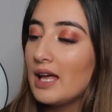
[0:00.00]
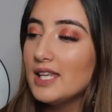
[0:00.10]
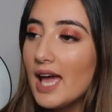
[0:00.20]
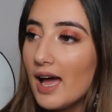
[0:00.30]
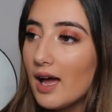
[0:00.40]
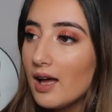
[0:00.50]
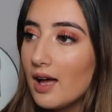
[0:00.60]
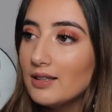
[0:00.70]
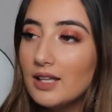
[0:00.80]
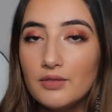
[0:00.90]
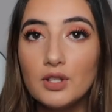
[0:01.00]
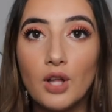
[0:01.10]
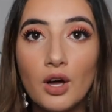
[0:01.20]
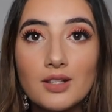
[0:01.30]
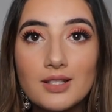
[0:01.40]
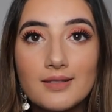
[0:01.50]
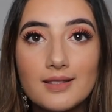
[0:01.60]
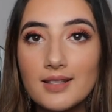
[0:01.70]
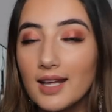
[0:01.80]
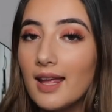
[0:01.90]
Yeah, love you lots.
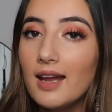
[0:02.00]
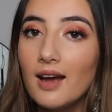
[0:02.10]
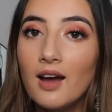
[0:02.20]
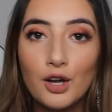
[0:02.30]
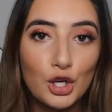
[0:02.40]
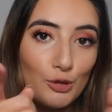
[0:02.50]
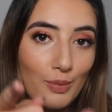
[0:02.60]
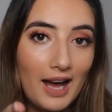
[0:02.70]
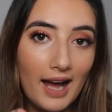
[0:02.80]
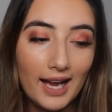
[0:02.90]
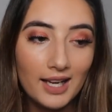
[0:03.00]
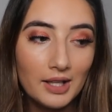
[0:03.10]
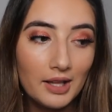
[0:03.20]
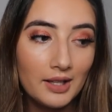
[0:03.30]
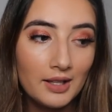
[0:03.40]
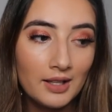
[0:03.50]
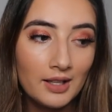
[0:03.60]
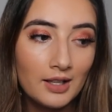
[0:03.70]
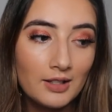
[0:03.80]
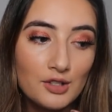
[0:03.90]
See you later. Goodbye.
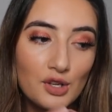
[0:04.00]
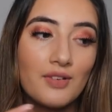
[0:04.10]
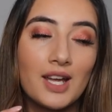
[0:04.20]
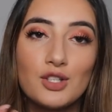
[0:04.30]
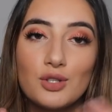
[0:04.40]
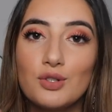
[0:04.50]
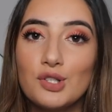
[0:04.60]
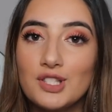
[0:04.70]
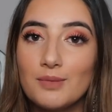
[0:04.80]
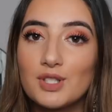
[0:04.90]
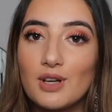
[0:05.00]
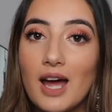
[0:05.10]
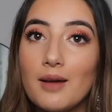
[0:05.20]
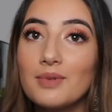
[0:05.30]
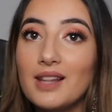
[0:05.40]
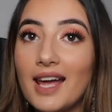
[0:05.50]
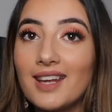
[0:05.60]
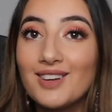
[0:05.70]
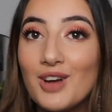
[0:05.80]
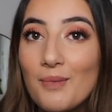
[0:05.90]
Don't forget to subscribe,
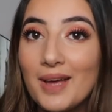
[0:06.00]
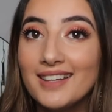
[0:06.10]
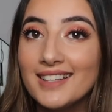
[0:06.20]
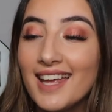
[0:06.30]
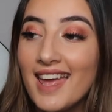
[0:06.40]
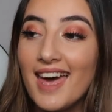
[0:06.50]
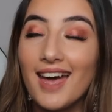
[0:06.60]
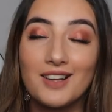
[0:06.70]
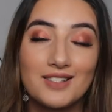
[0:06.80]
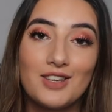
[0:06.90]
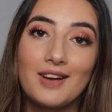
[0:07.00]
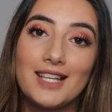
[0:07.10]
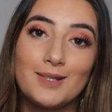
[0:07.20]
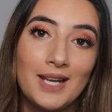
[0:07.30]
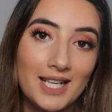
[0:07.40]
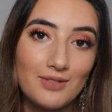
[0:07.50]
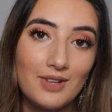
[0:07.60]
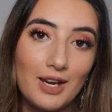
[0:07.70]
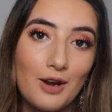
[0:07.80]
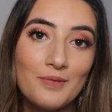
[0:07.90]
like, and comment. And I'll see you guys in my next
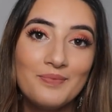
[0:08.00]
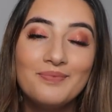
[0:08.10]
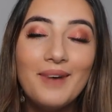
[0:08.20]
video.